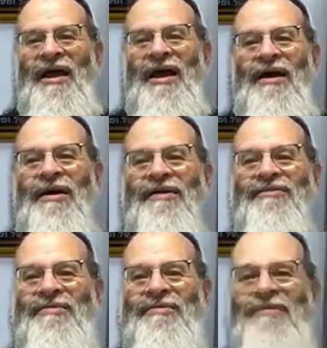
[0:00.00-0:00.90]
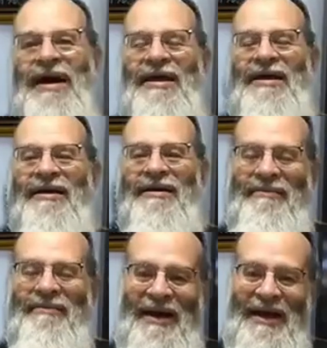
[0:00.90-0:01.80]
However, my
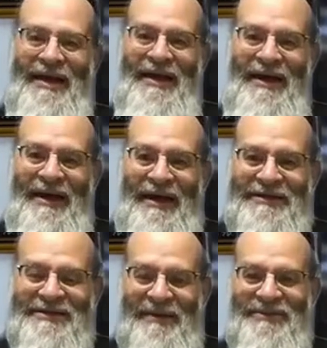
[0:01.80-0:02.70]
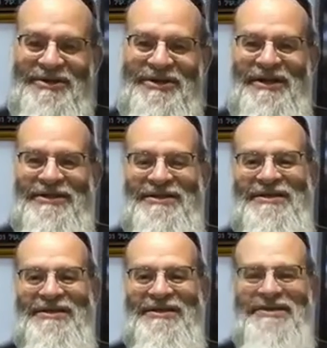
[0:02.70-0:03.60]
assumption is
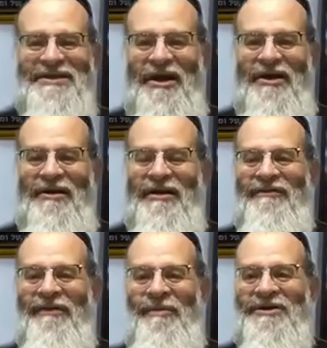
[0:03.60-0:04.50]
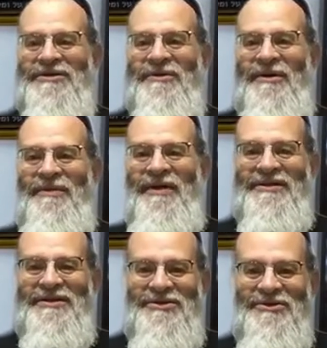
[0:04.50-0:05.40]
this year, if a person would be in a
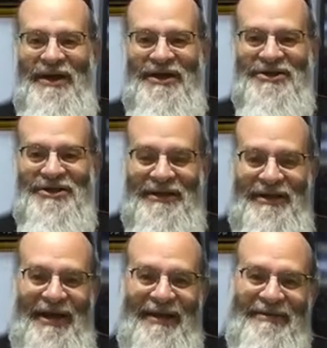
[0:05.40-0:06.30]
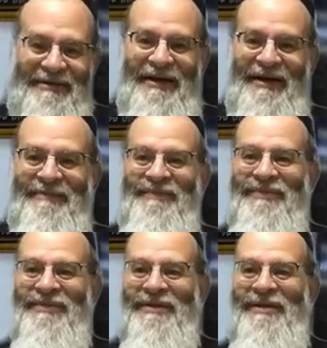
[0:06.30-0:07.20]
situation that
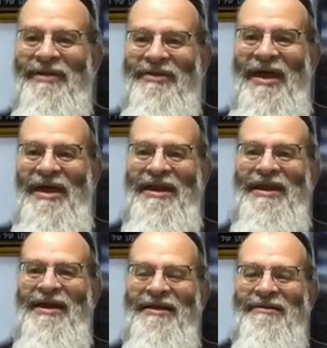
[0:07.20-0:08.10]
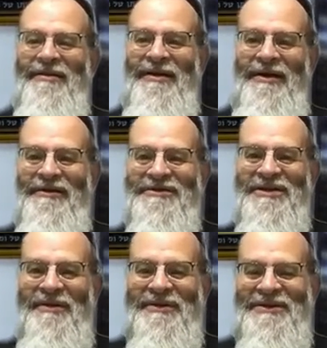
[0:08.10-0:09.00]
they need it. Now,
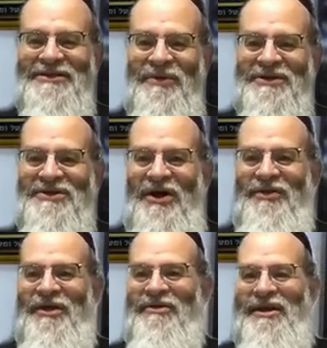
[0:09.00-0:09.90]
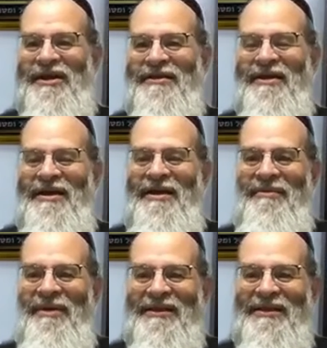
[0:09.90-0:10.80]
someone would say, so what's called that you need it?
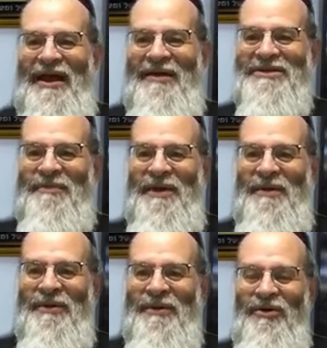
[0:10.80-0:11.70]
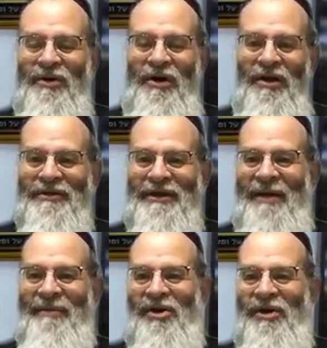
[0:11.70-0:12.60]
Many times there are people who all the
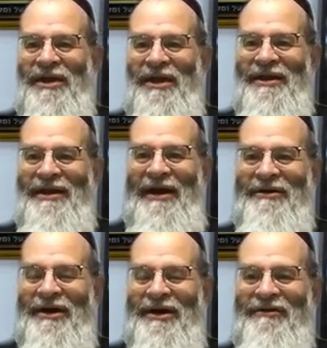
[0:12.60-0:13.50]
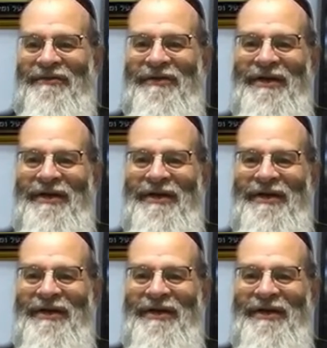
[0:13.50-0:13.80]
time are going in and out of,